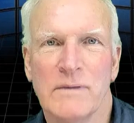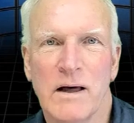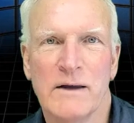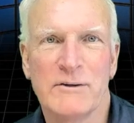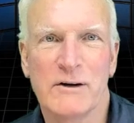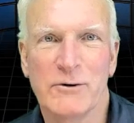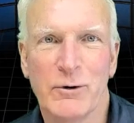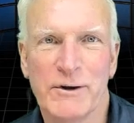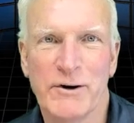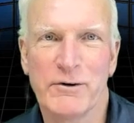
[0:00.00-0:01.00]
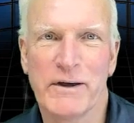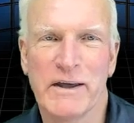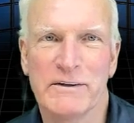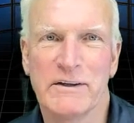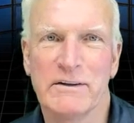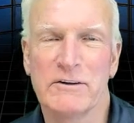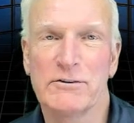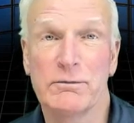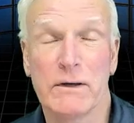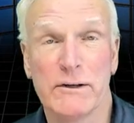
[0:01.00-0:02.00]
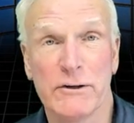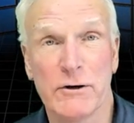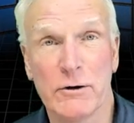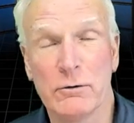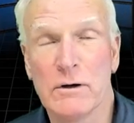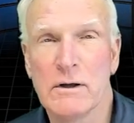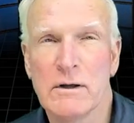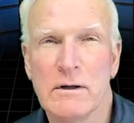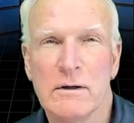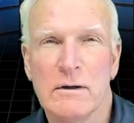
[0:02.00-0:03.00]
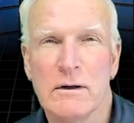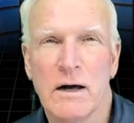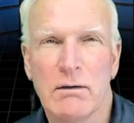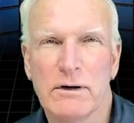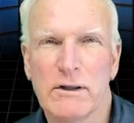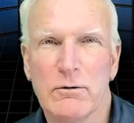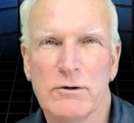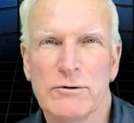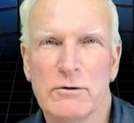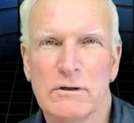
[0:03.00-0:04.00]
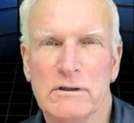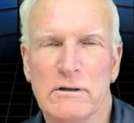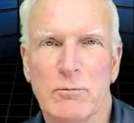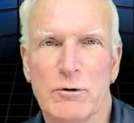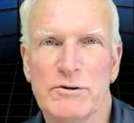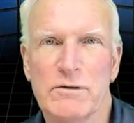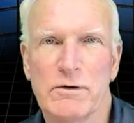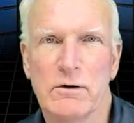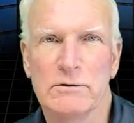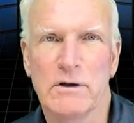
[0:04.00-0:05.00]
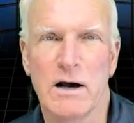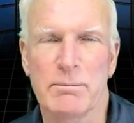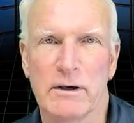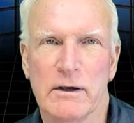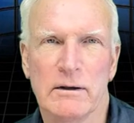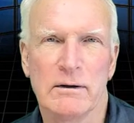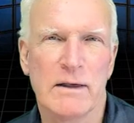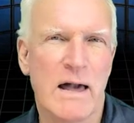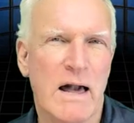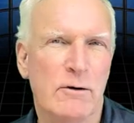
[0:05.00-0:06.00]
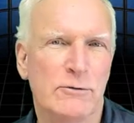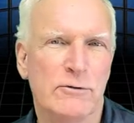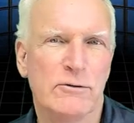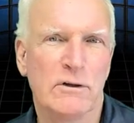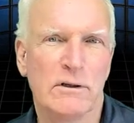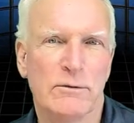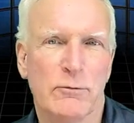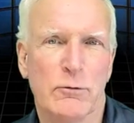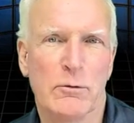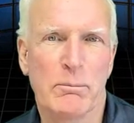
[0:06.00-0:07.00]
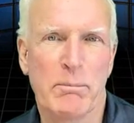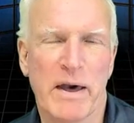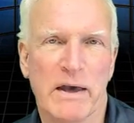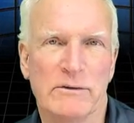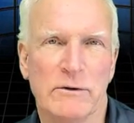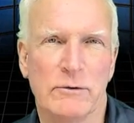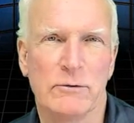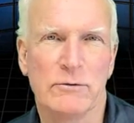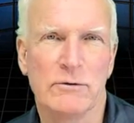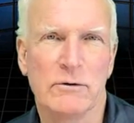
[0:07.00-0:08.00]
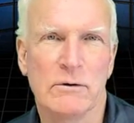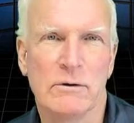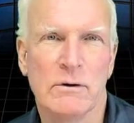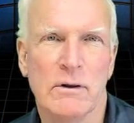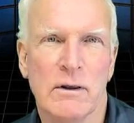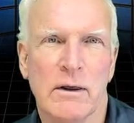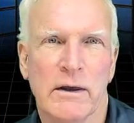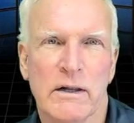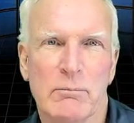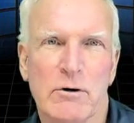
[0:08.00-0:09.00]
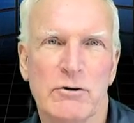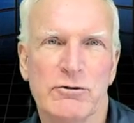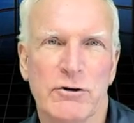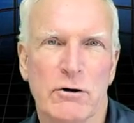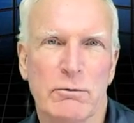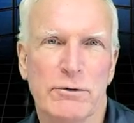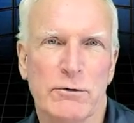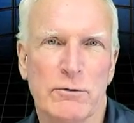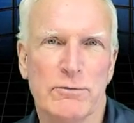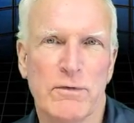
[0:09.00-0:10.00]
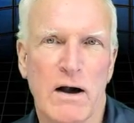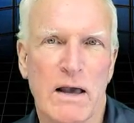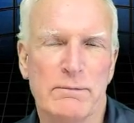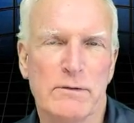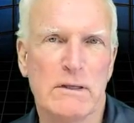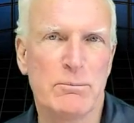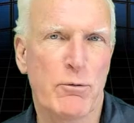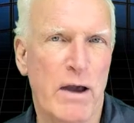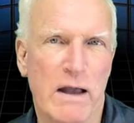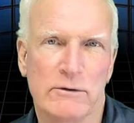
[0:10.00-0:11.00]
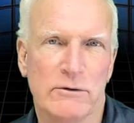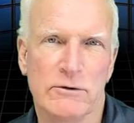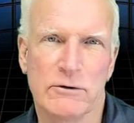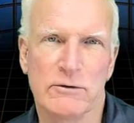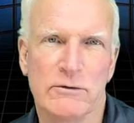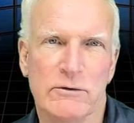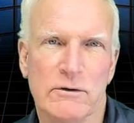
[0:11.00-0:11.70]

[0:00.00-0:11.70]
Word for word: Hi, Doug Noll here, and in this video, I want to go into a little more difficult topic, how to deliver bad news. And I'm going to share with you five key practices